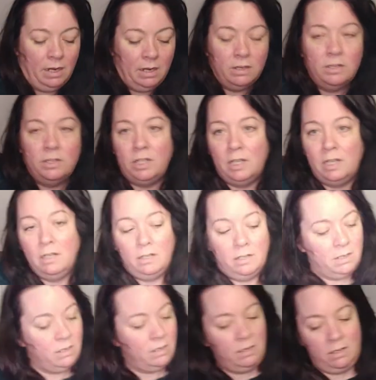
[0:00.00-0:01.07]
She
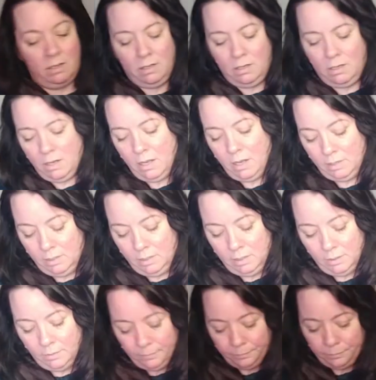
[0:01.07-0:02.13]
does
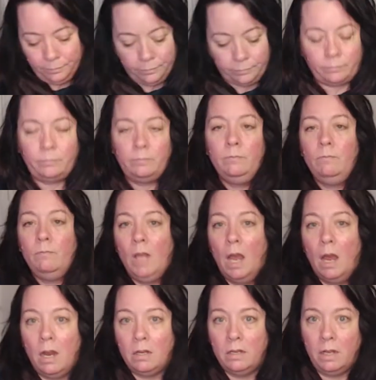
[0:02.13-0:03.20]

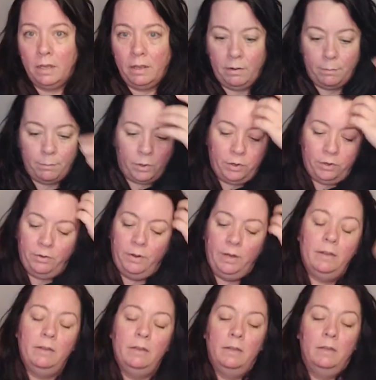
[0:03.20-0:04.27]
cardigan embroidery,
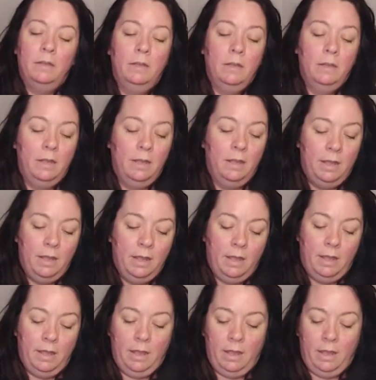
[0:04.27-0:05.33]

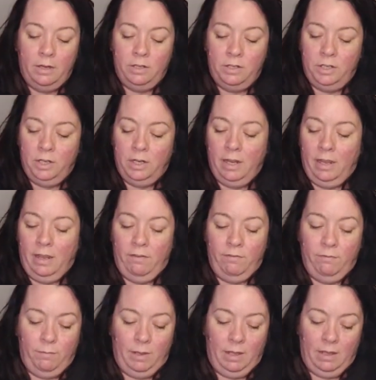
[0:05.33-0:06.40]
and she gave
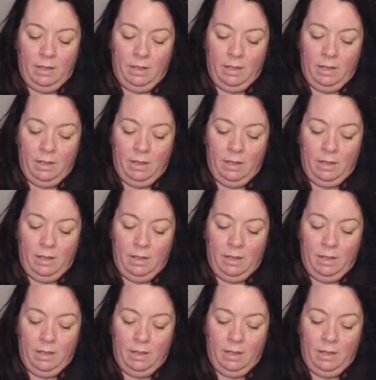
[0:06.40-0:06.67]
me